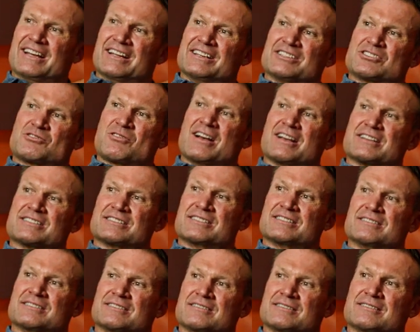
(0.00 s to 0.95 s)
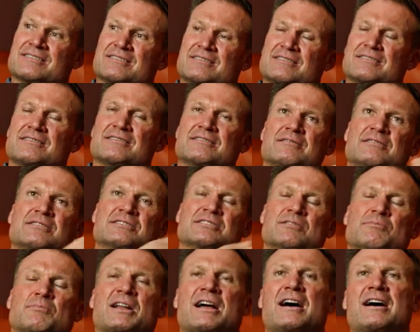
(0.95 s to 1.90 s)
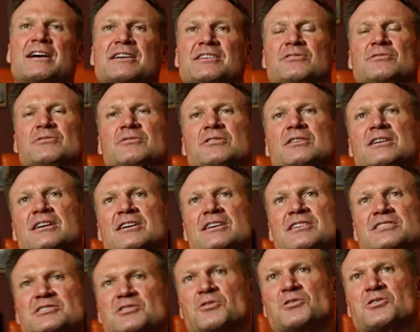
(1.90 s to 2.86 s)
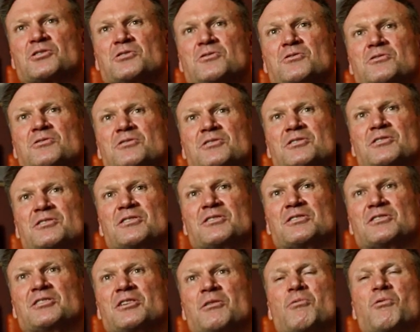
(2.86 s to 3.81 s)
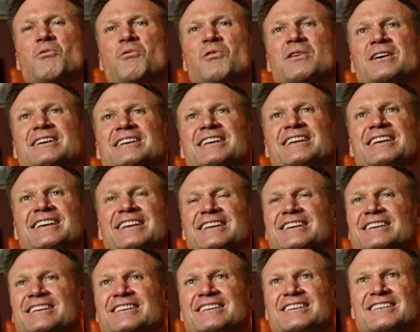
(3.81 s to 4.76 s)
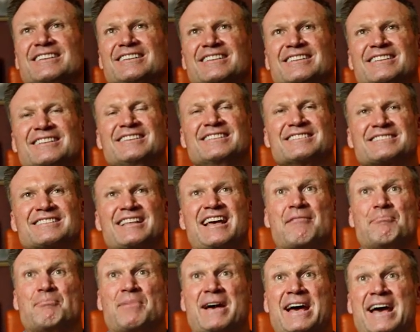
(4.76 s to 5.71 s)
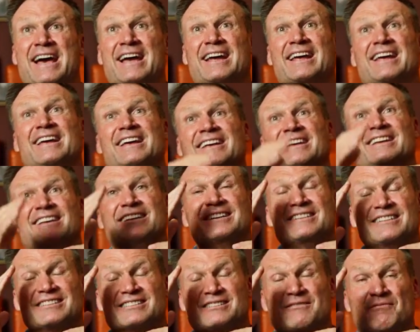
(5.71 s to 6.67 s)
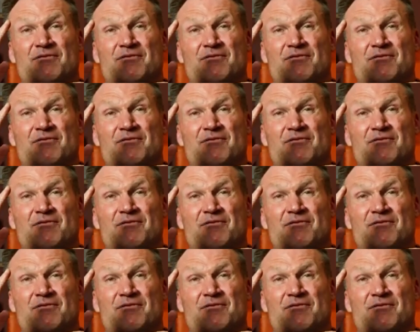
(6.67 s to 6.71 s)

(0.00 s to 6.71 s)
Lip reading: and tries to block you. So your number one key is that back and getting as